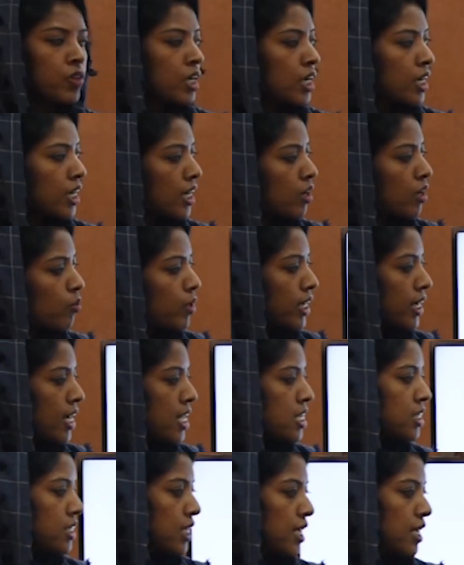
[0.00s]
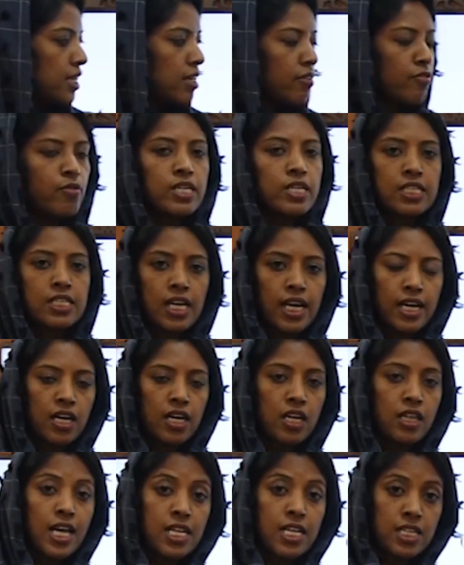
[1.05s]
Here we can see the first layer,
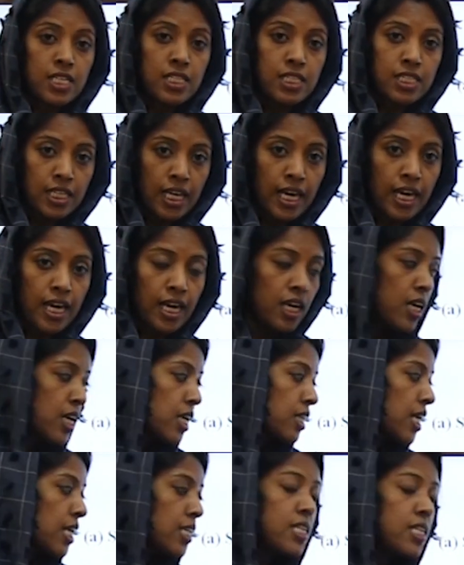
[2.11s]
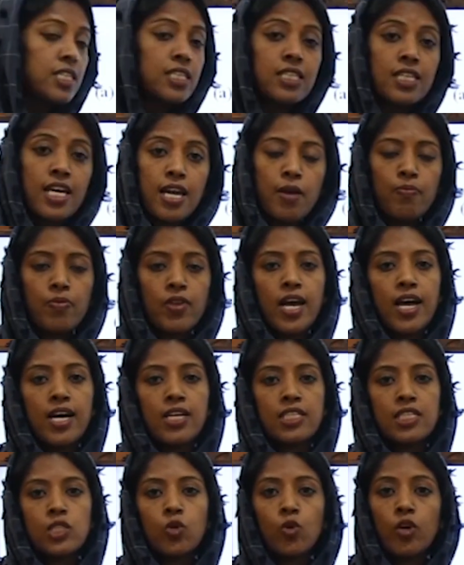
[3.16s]
that is A, that is same as
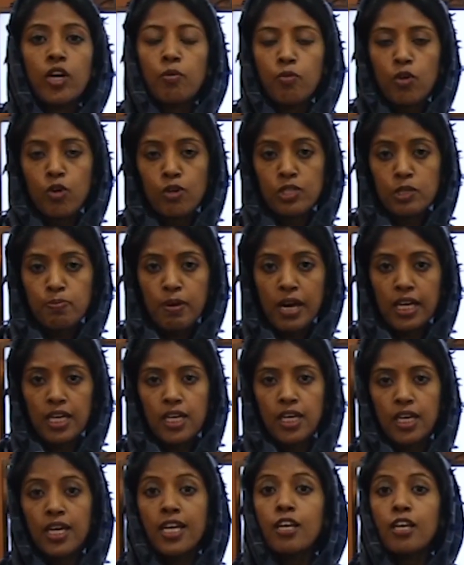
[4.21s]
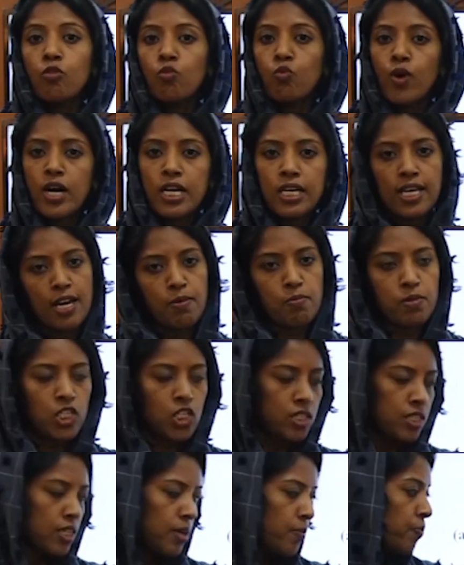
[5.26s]
square close packing in one
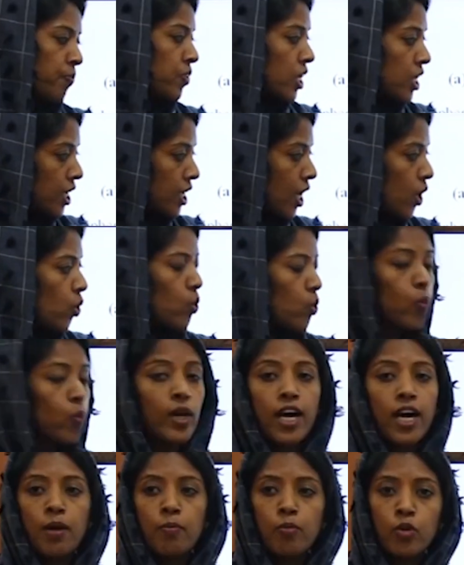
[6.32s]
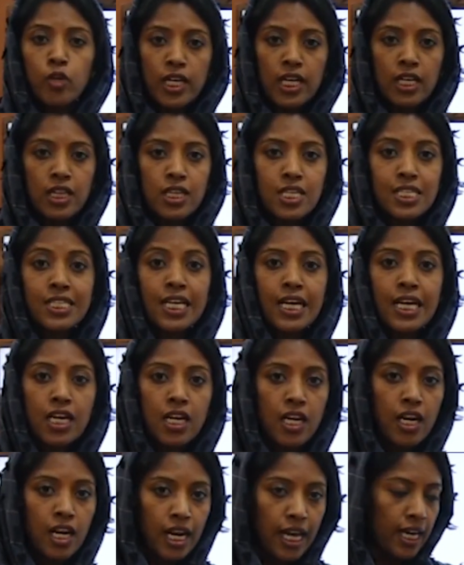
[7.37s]
dimension. Now we are putting the
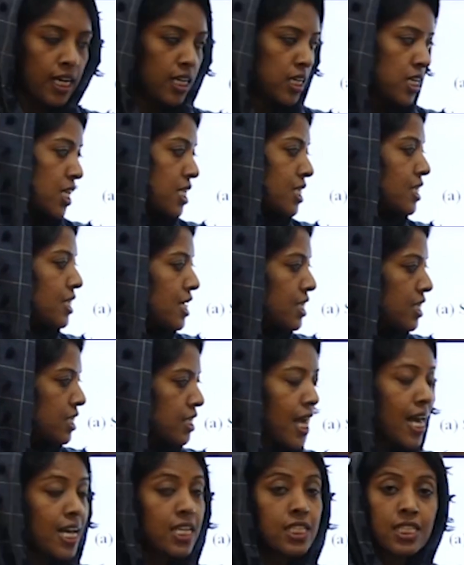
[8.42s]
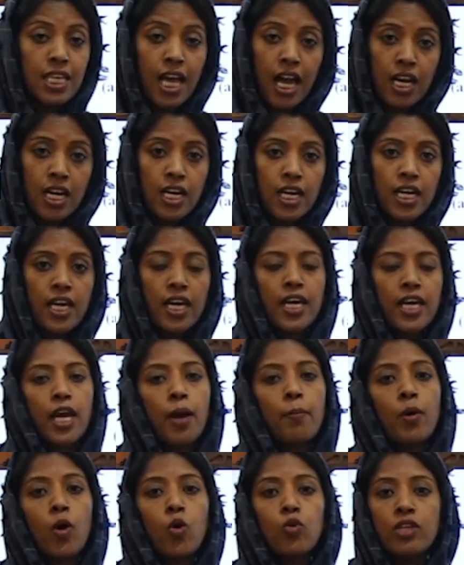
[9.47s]
second layer just exactly
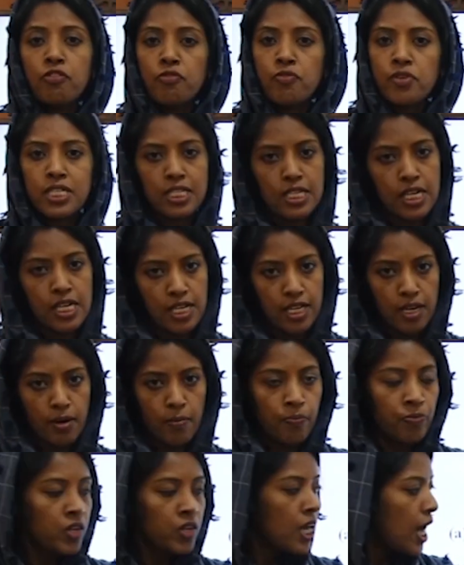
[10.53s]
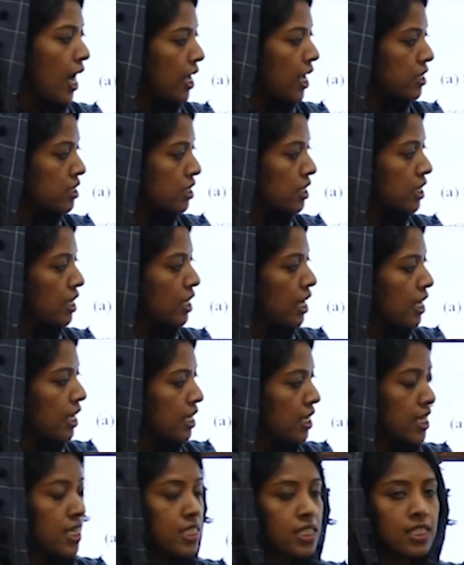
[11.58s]
above the first layer and the third layer
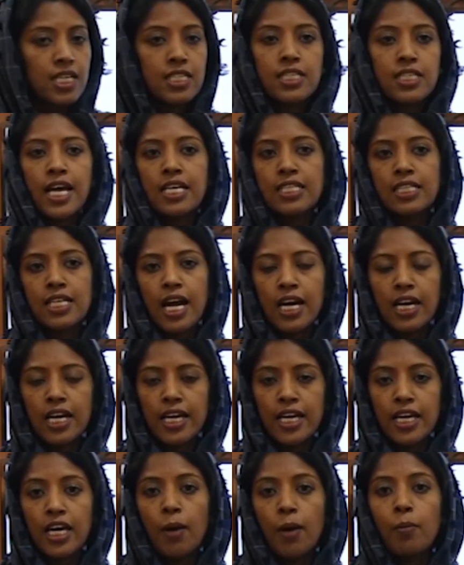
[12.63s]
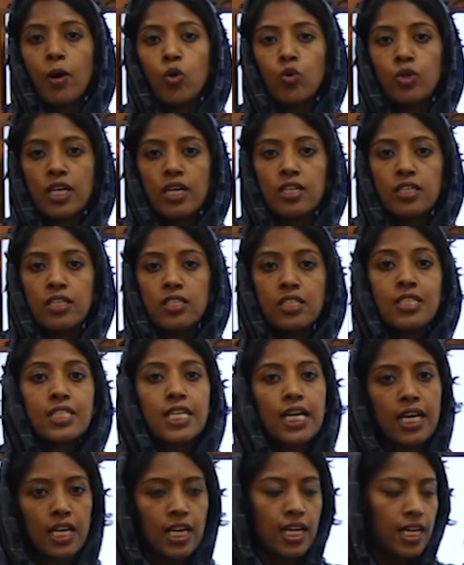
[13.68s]
is just exactly above the
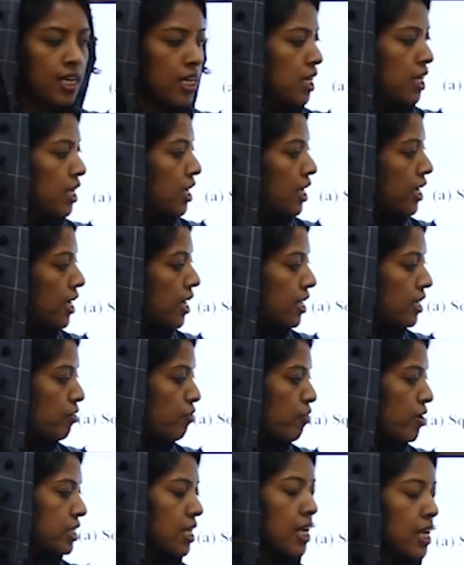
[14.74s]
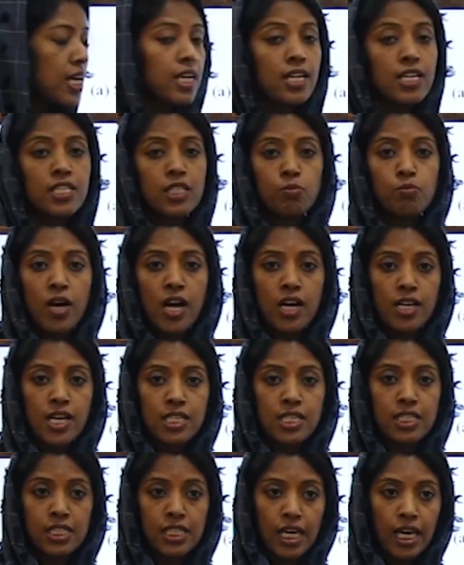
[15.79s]
second layer. Here the first layer is marked
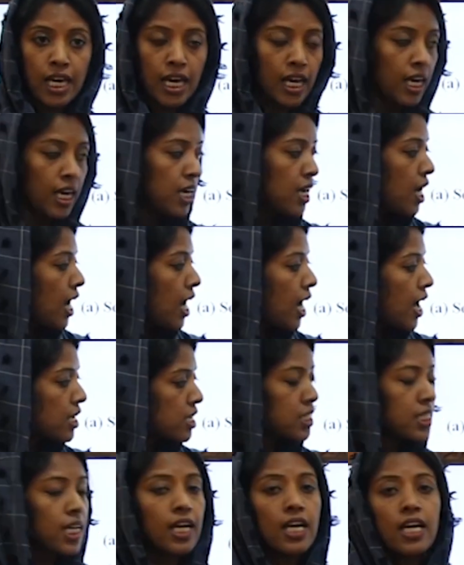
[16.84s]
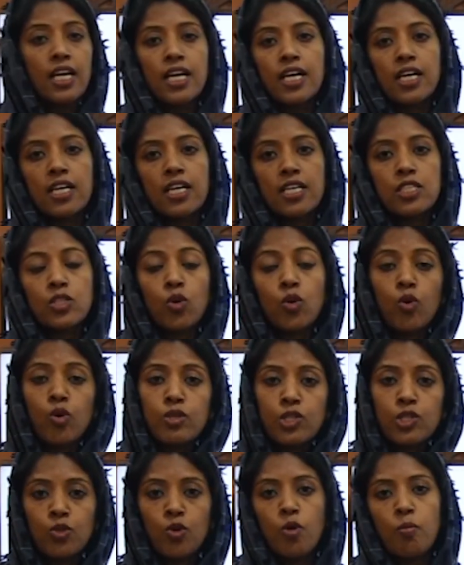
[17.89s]
as A and the second layer is
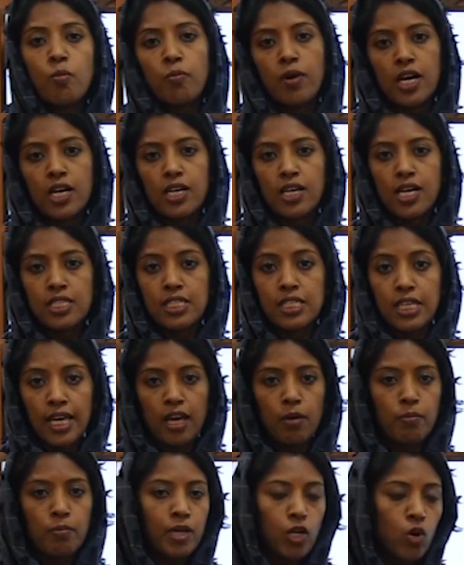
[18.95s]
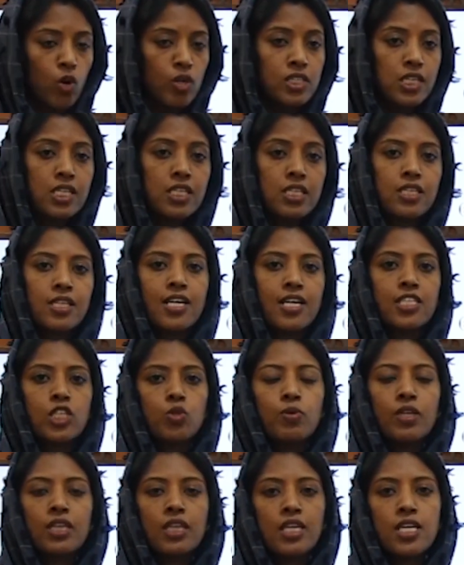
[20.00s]
also marked as A because it touches
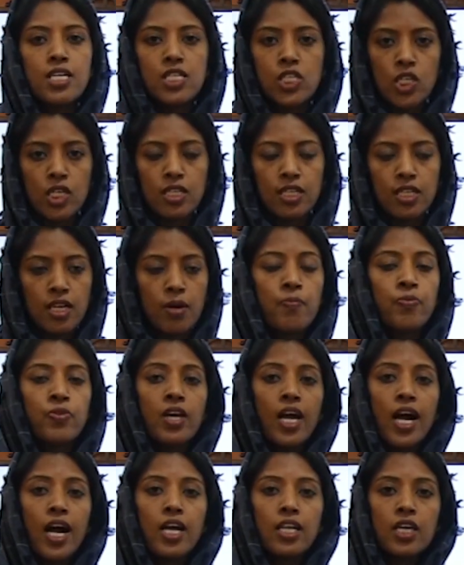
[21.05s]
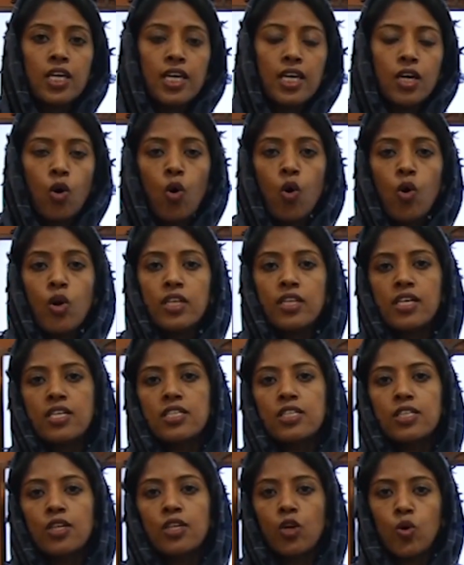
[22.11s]
with each other and all these
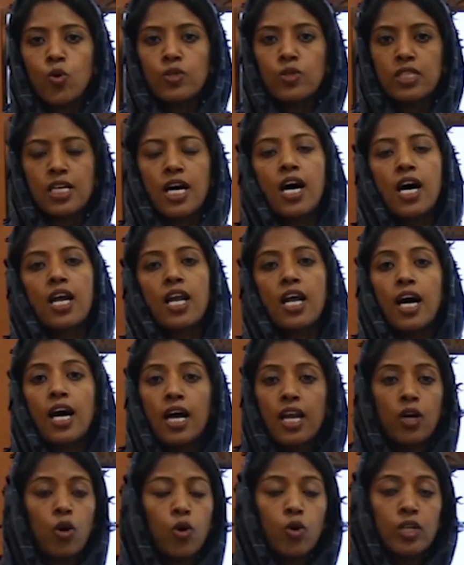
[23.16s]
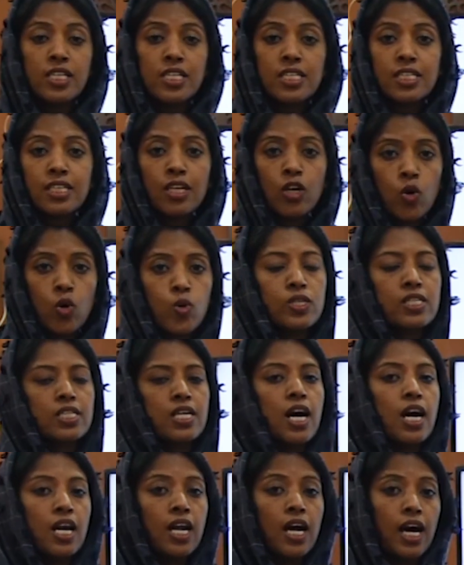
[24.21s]
rows
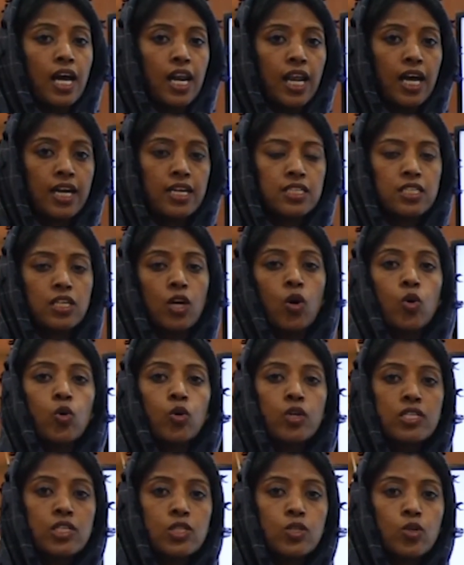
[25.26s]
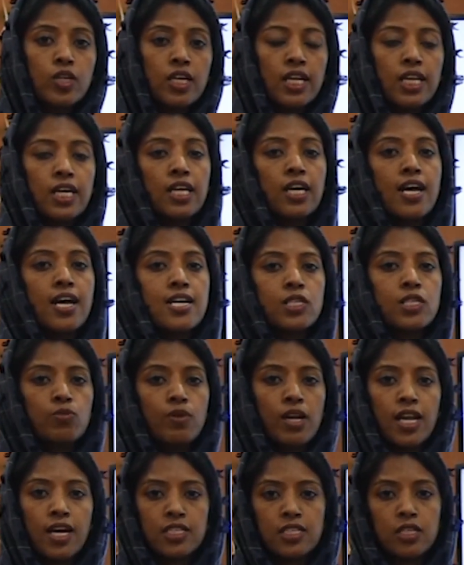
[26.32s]
are aligned horizontally as
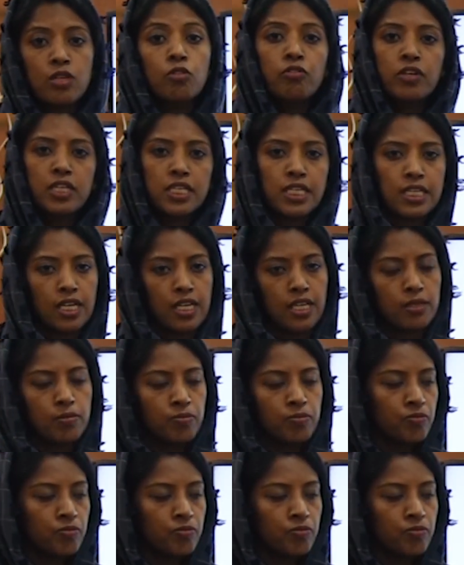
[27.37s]
well as vertically.